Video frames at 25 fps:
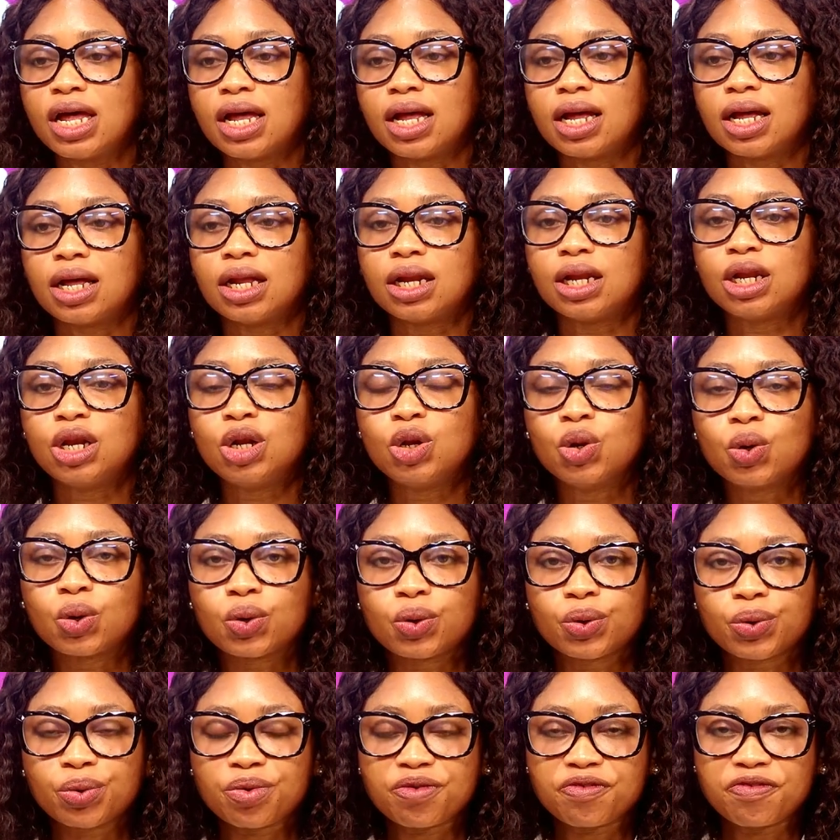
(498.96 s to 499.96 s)
local
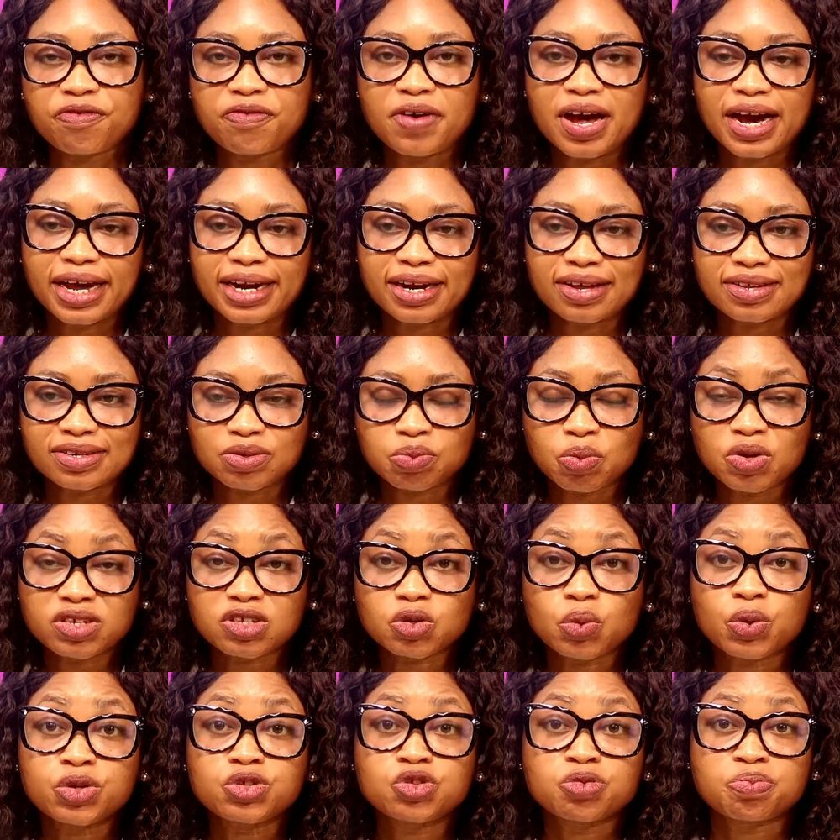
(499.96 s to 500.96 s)
refiners. What's going to
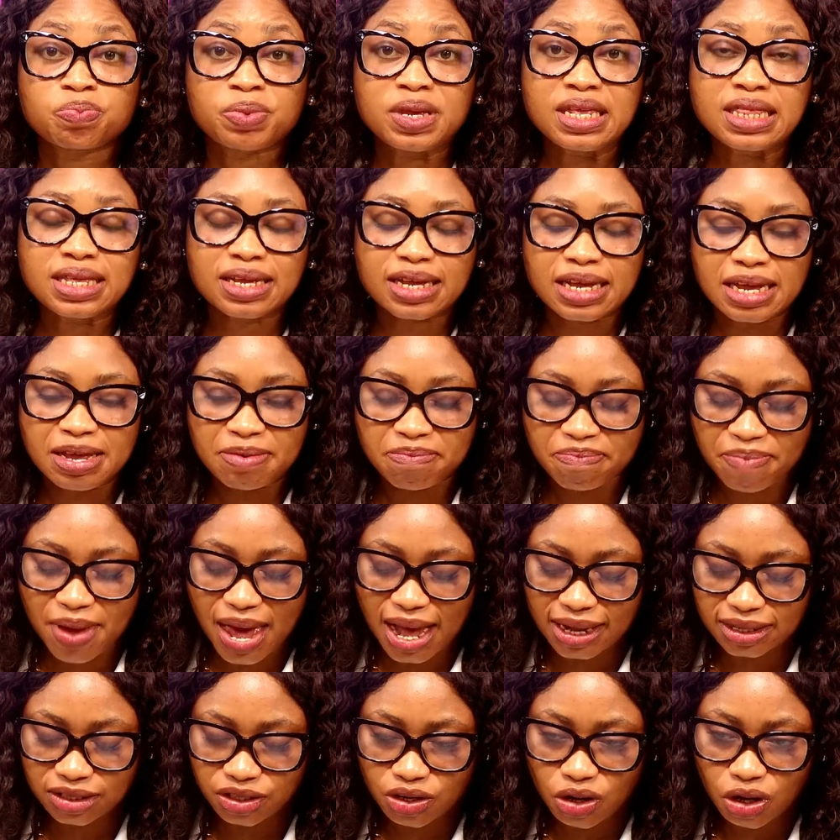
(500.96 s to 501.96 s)
be the impact?
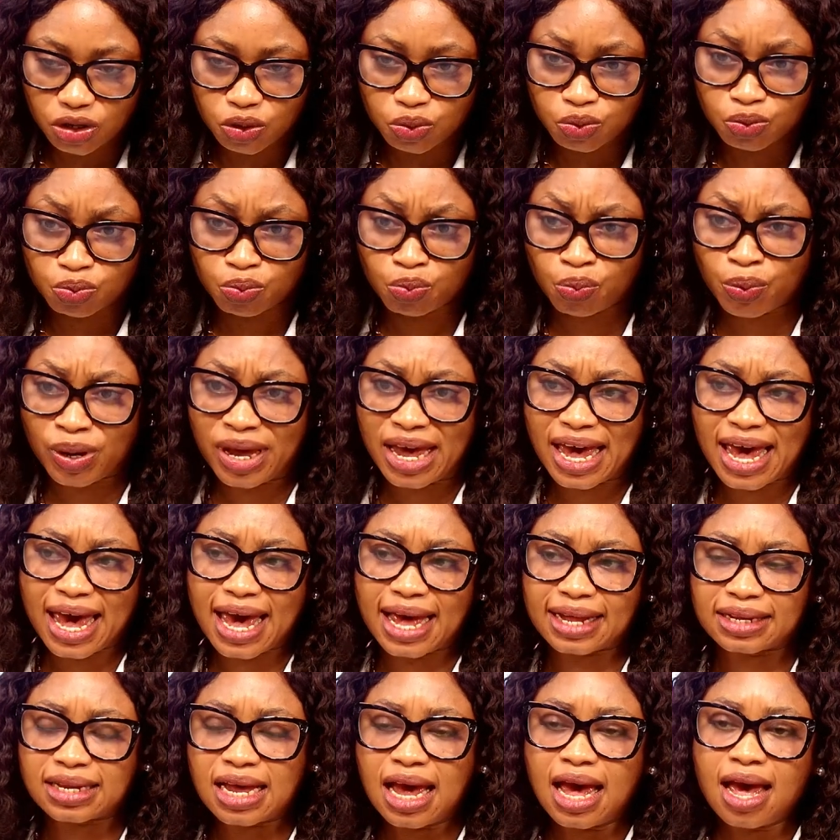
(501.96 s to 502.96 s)
We had
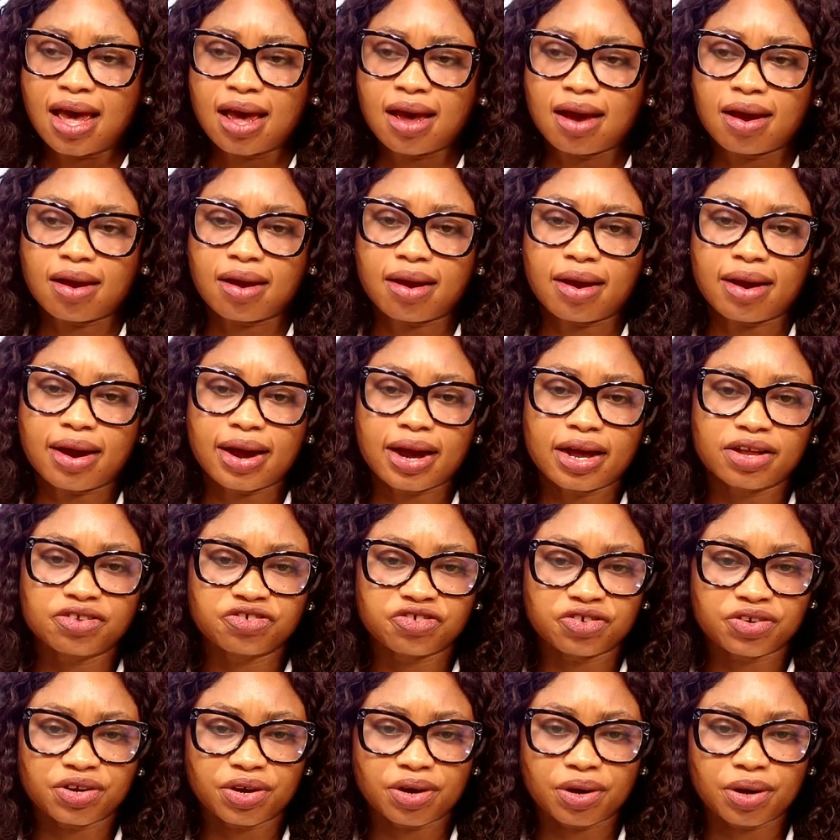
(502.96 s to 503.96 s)
our
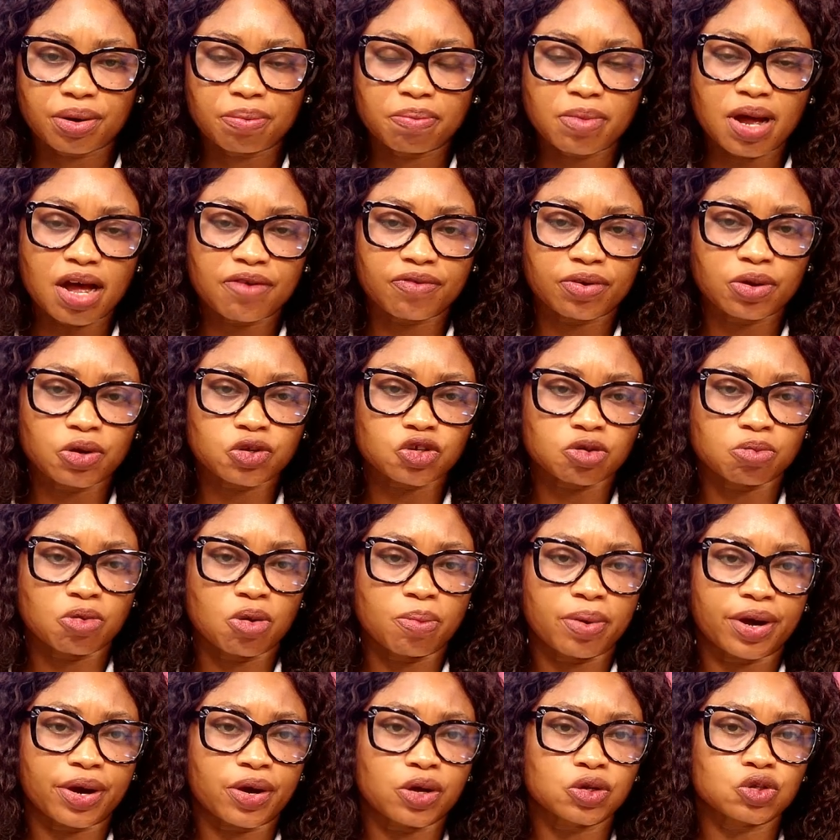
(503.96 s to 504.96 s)
engineer Marvellous Omobayo
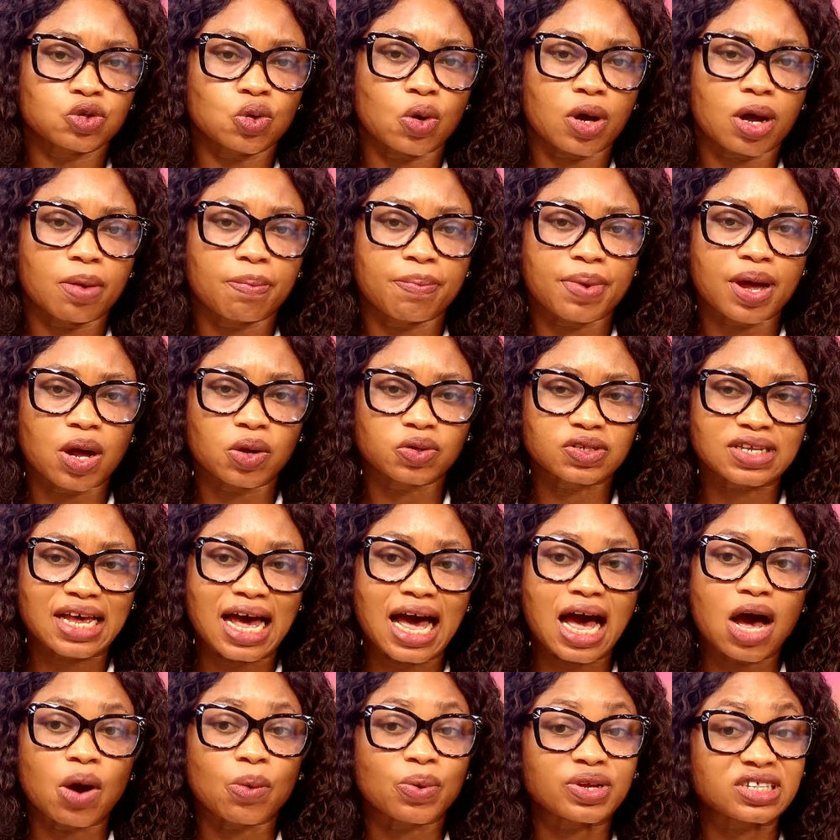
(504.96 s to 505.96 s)
talk about how
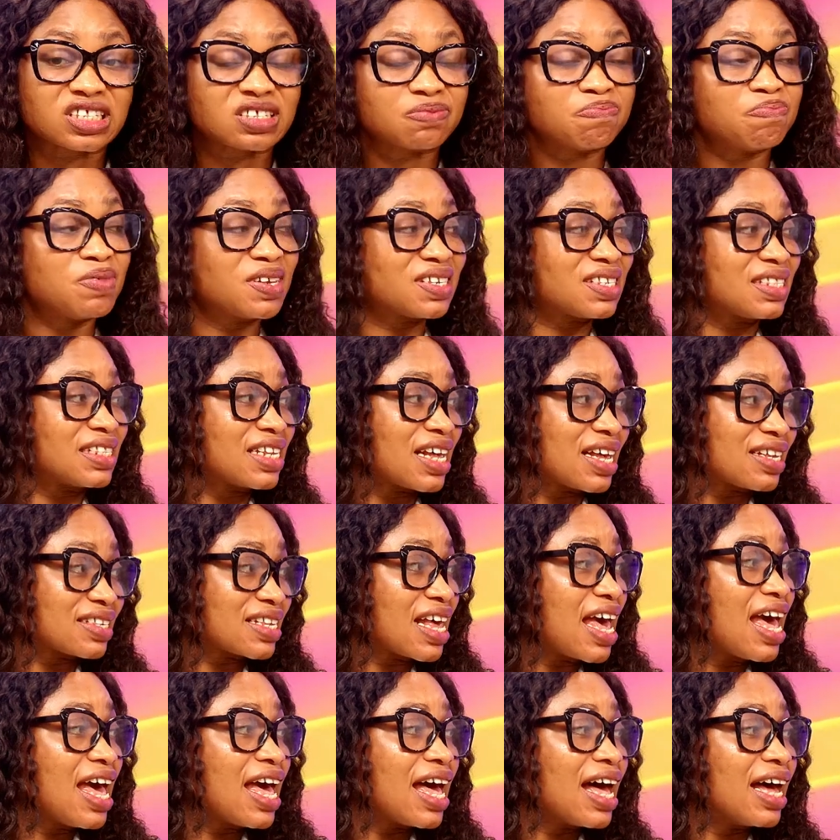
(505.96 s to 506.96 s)
it's business
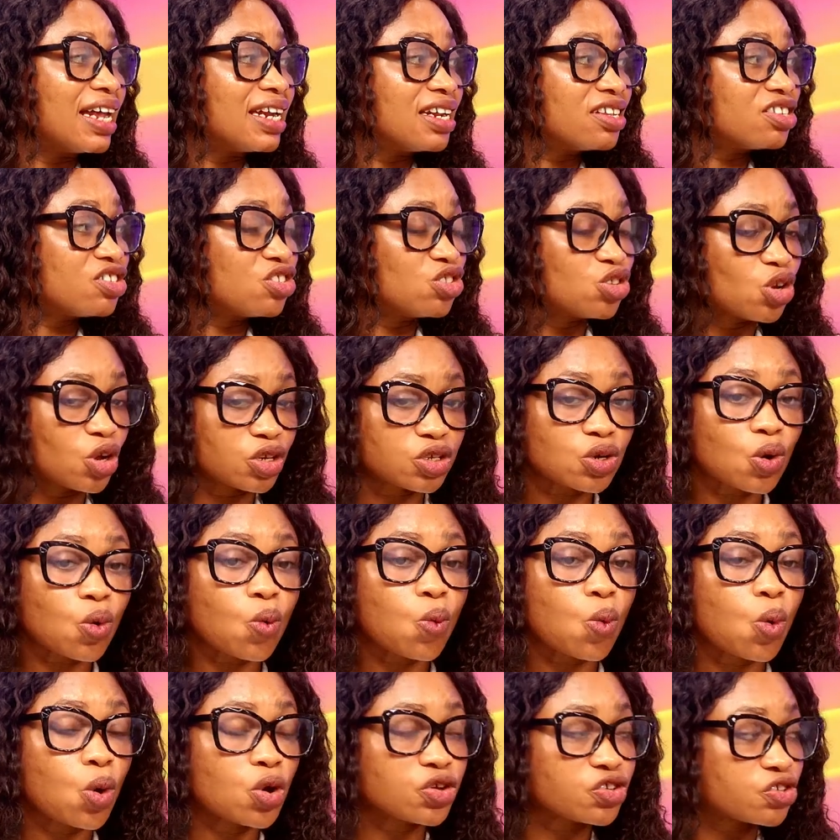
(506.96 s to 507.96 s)
and it's not a war
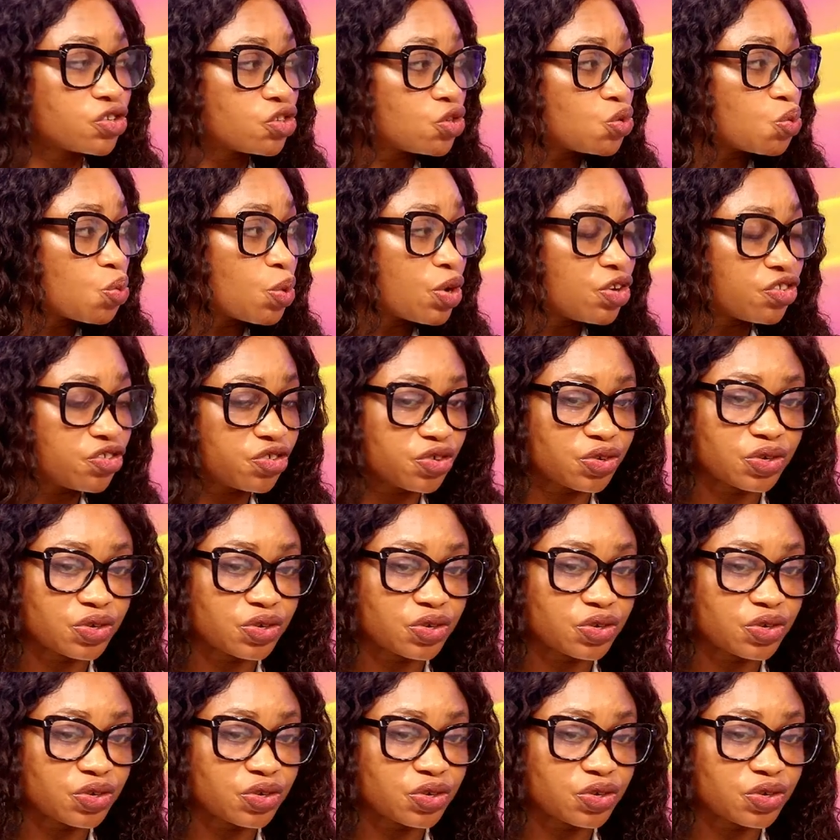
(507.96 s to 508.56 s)
situation